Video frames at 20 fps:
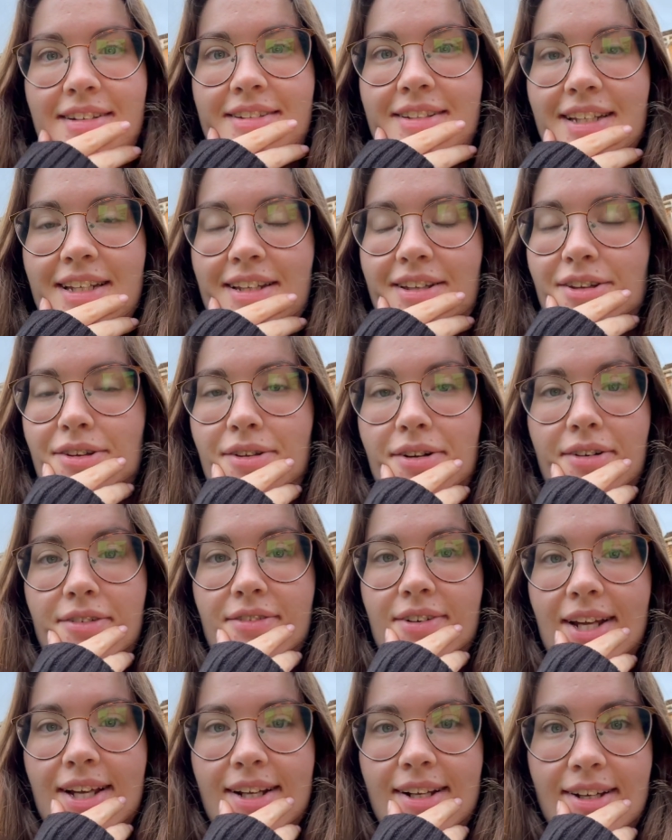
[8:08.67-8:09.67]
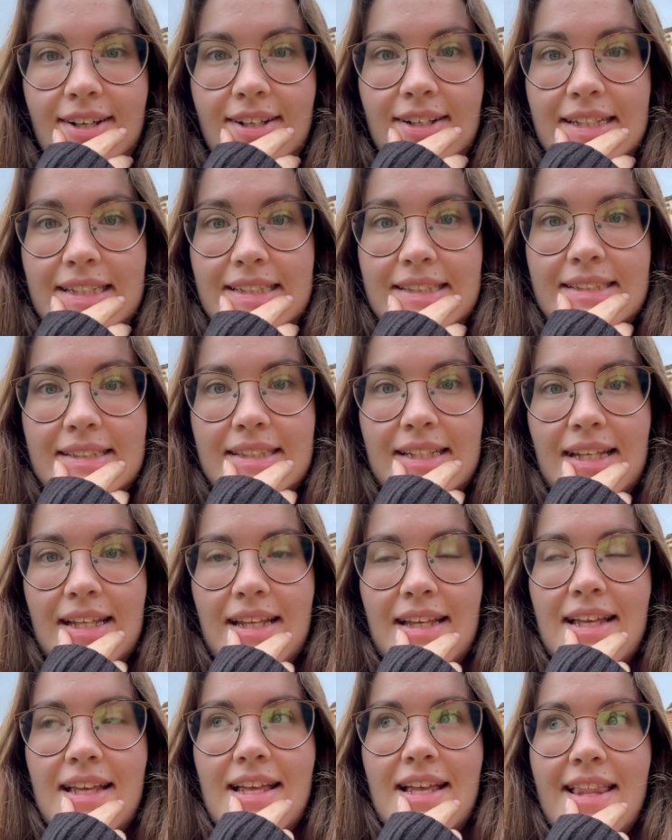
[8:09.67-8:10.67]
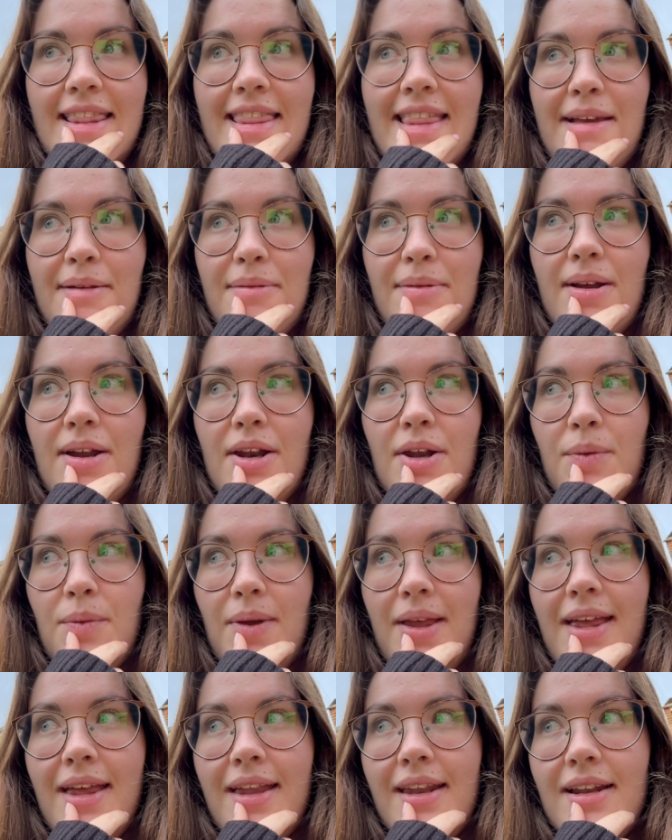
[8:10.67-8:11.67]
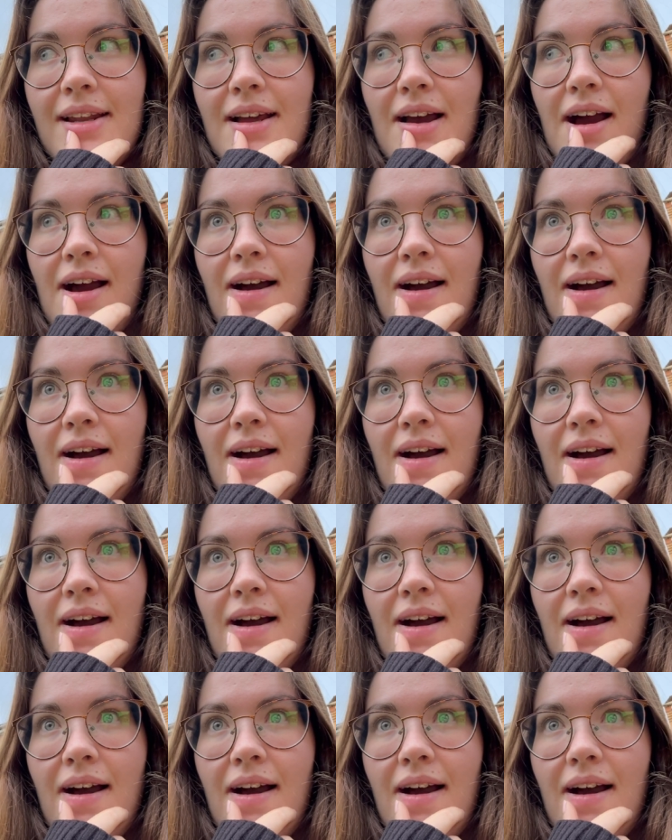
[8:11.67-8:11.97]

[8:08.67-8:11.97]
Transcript: Did not realise they were going to win.